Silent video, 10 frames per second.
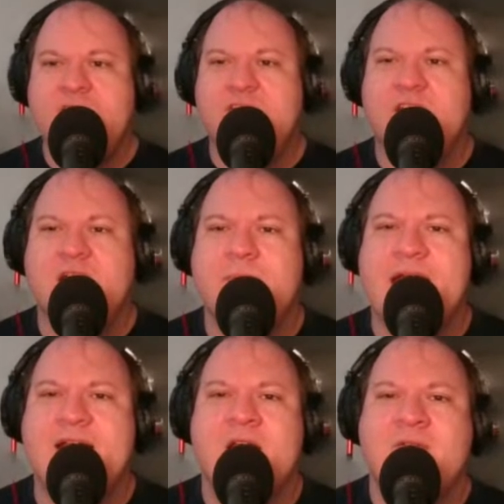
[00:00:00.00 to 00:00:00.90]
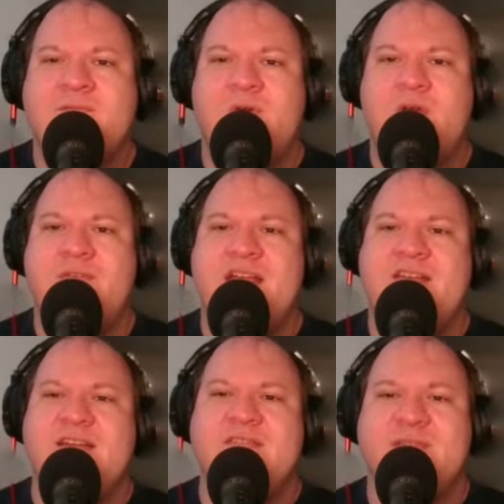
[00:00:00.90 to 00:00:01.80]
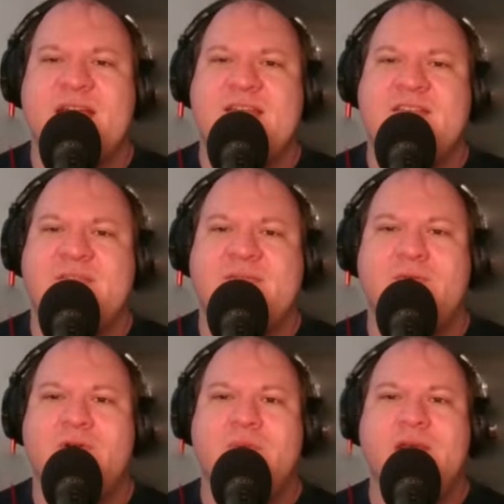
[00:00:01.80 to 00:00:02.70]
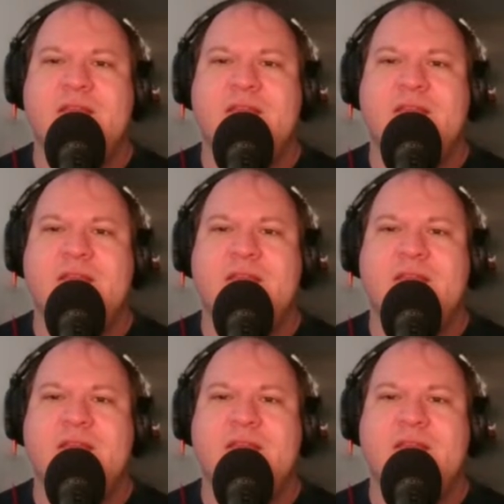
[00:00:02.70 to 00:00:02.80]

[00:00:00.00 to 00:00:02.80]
he's going to come back for revenge against the Fantastic Four.